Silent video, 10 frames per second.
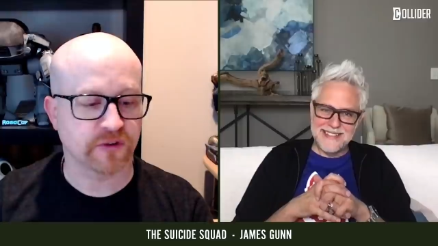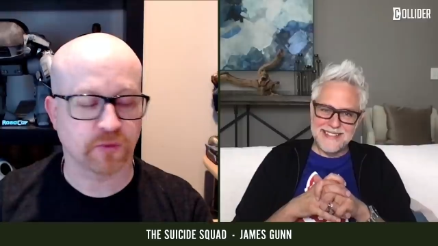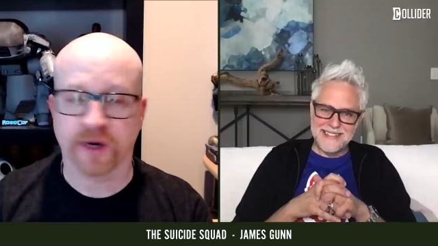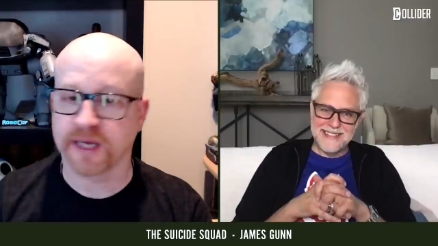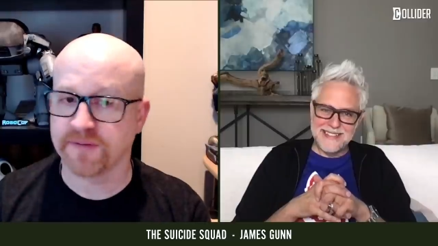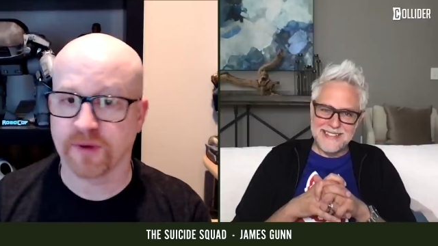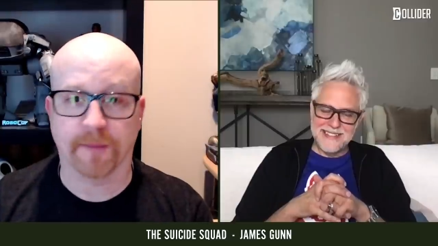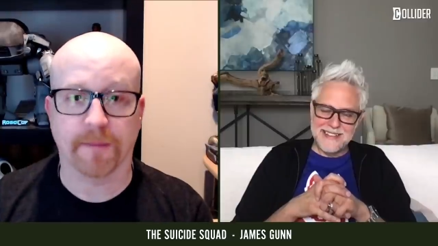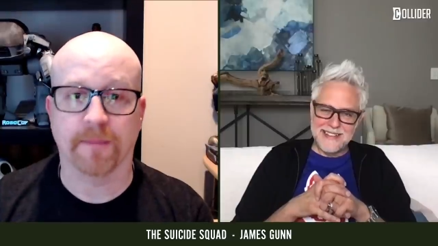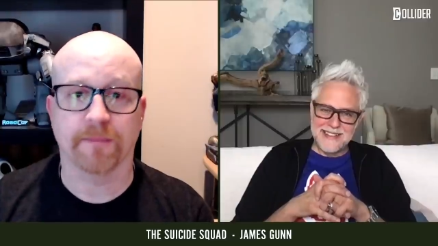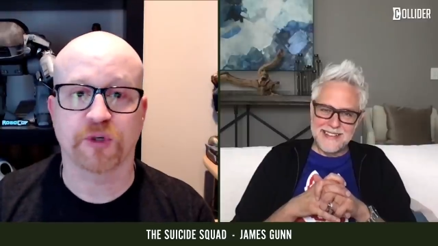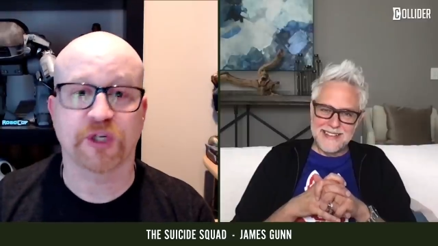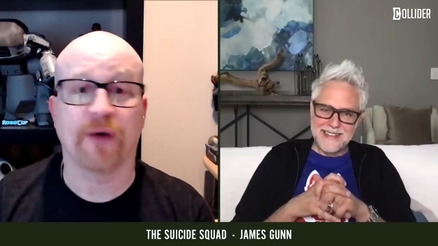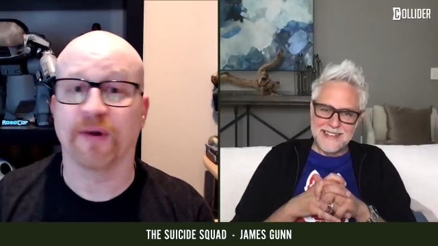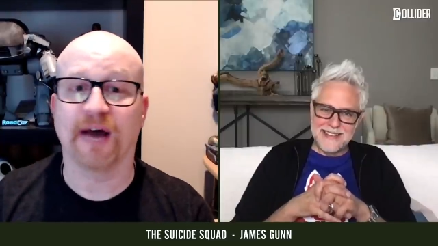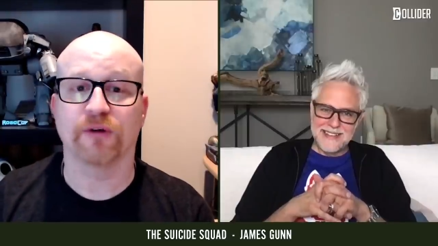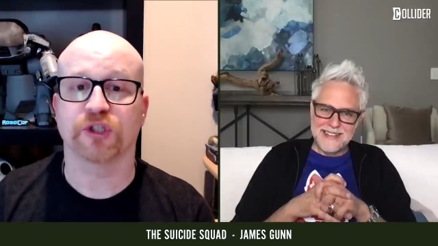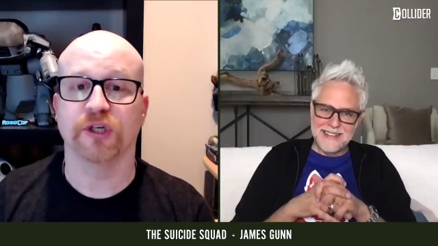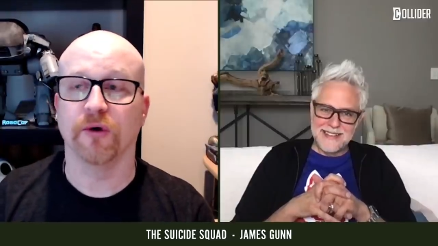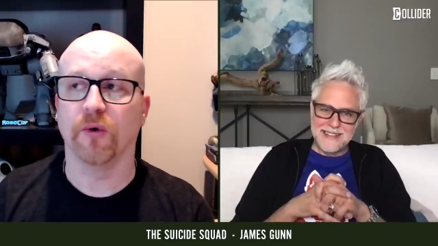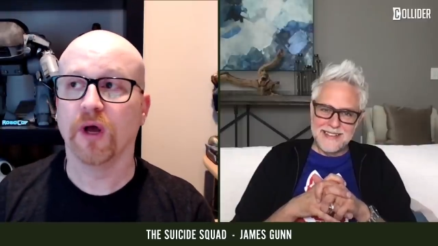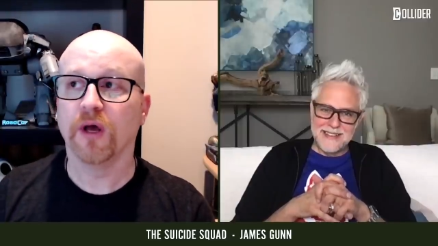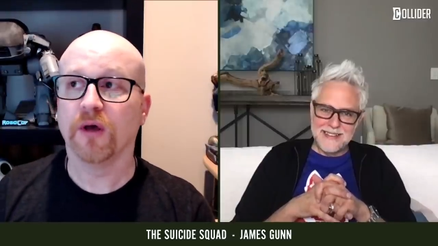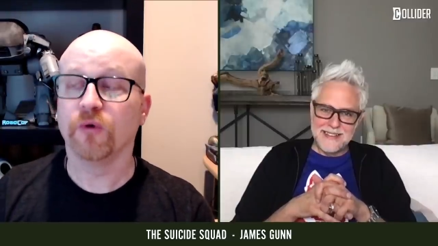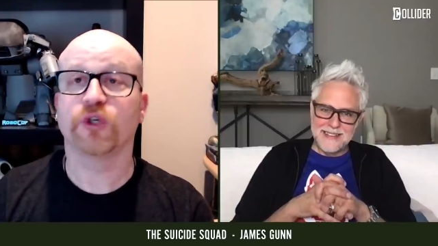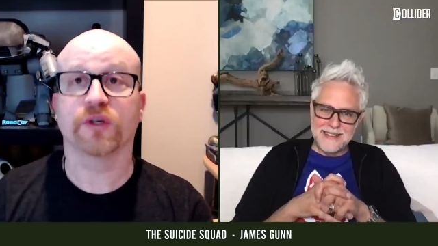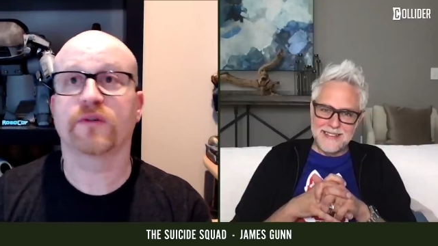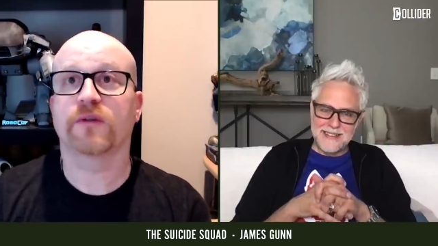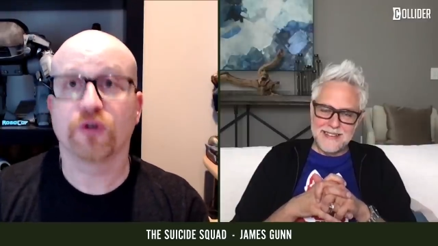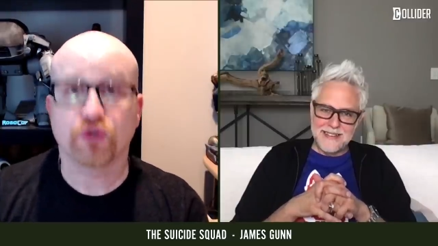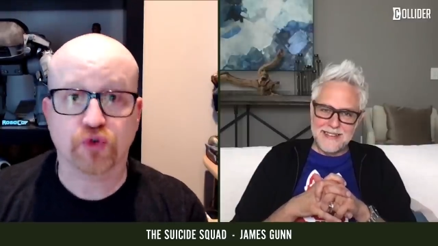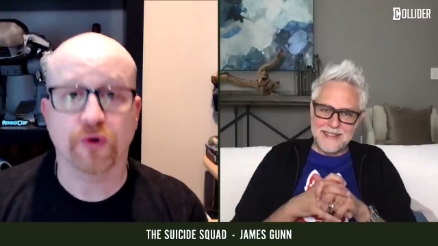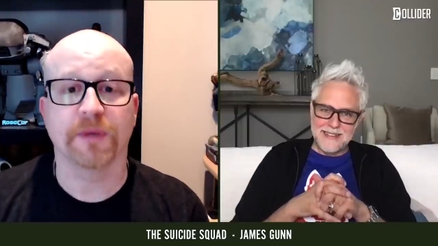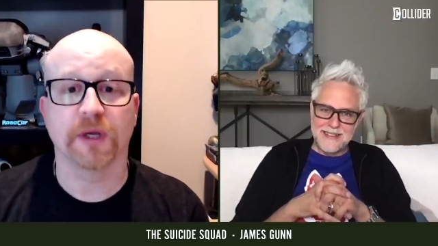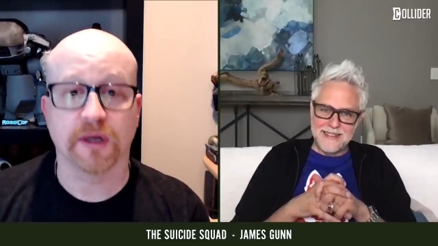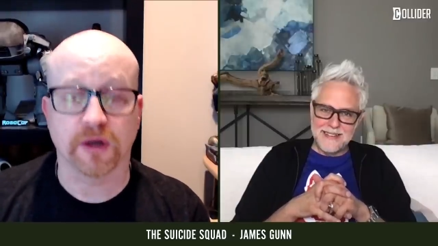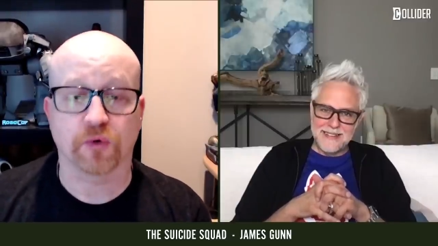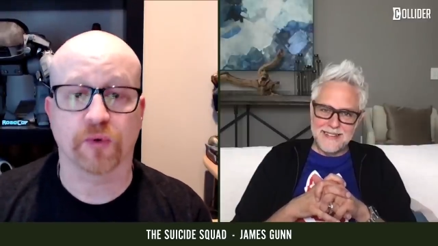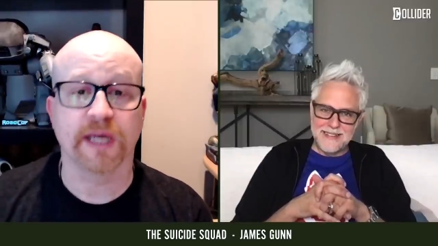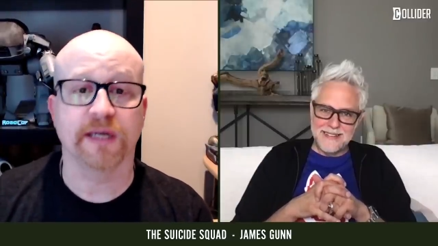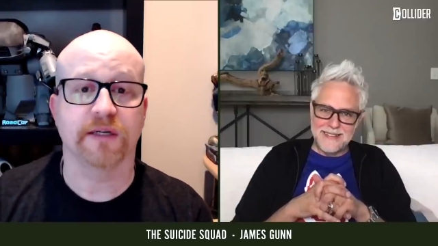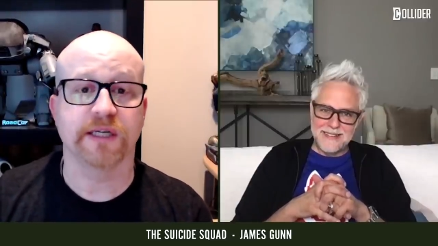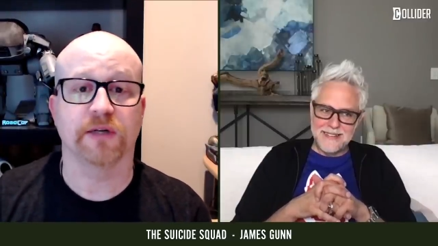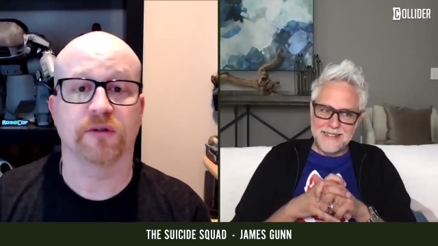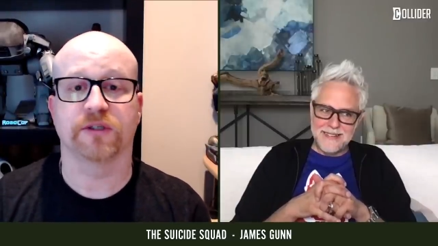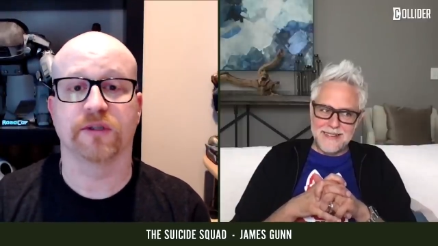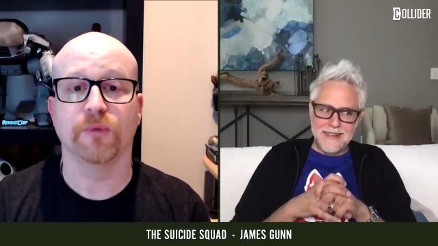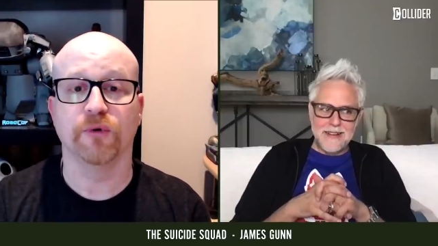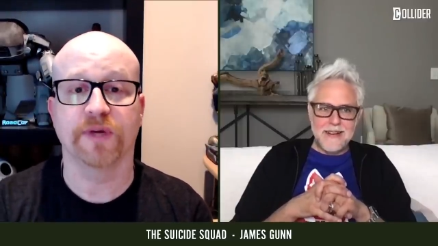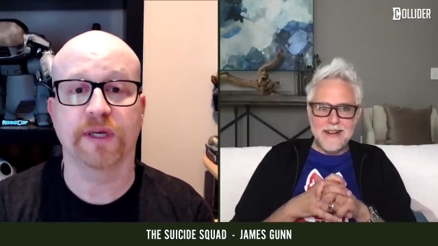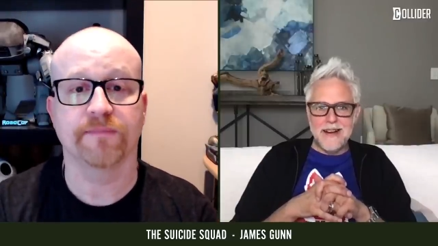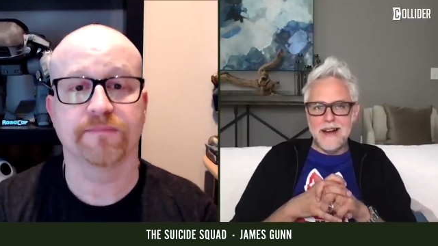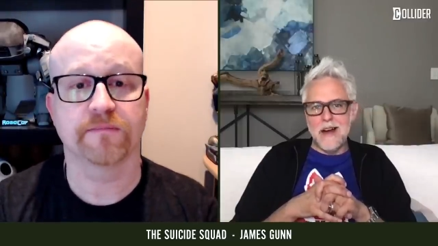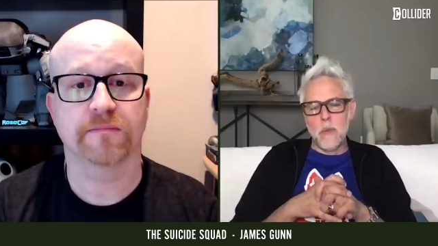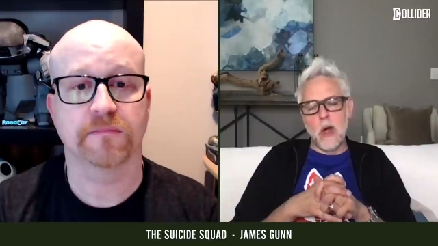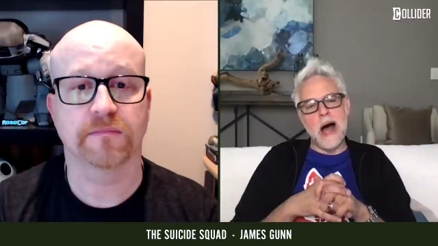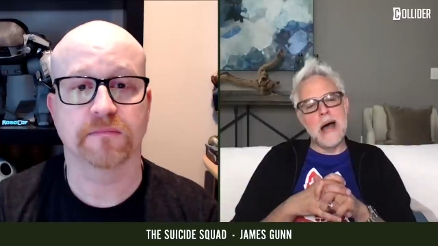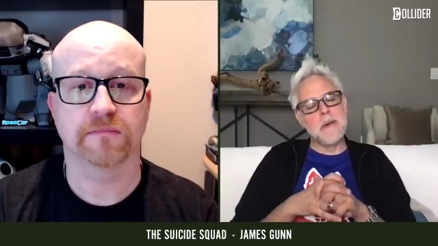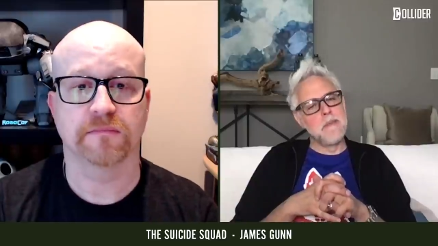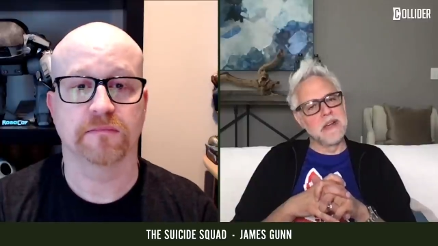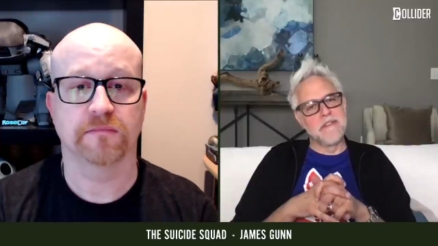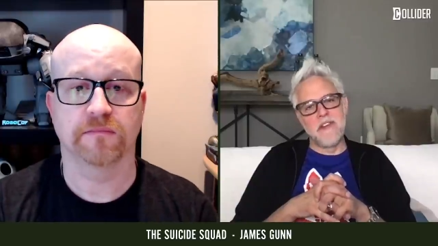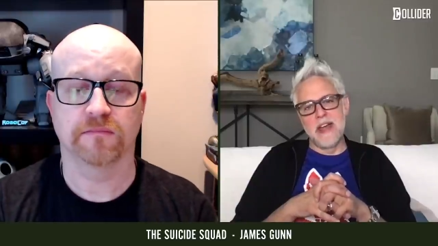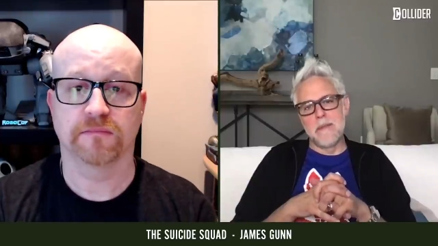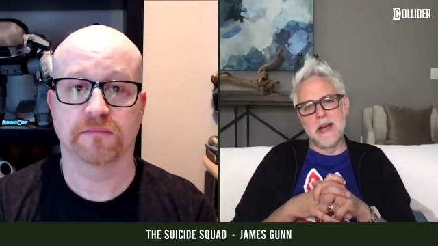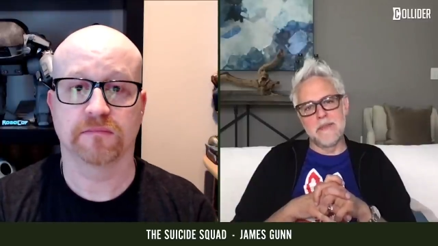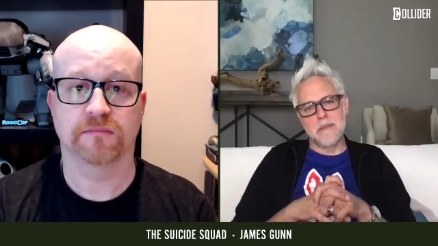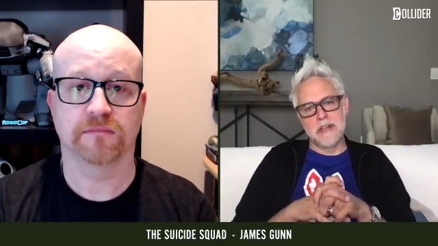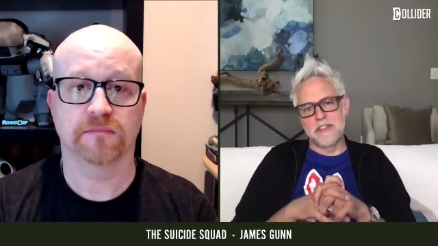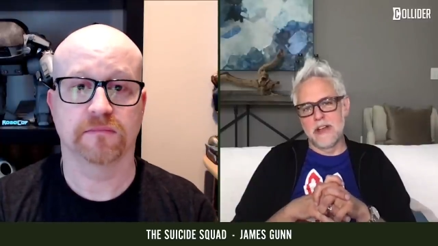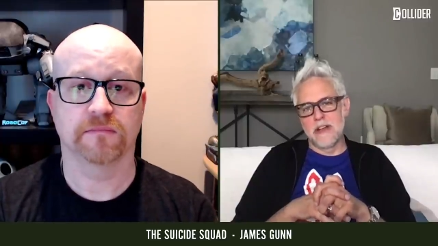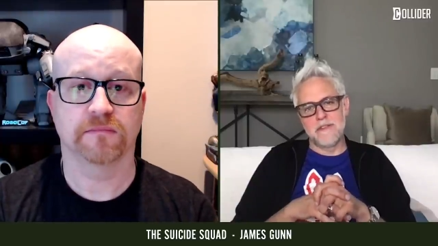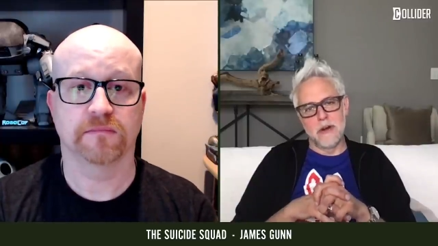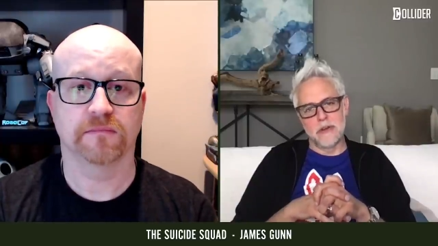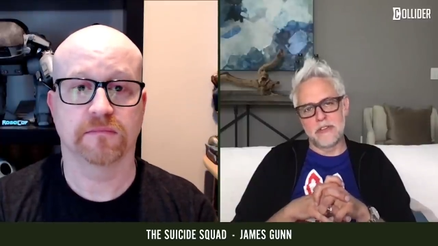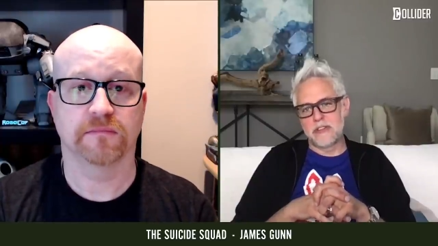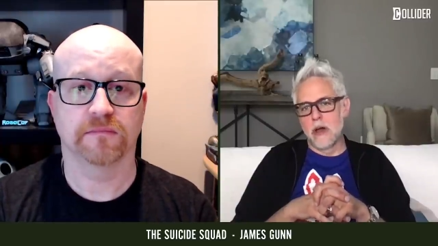Speaker 1: of just want to give a, a shout out to who just contributed a great deal to the movie.
Speaker 2: Well, I'm a big fan of my my stunt folks.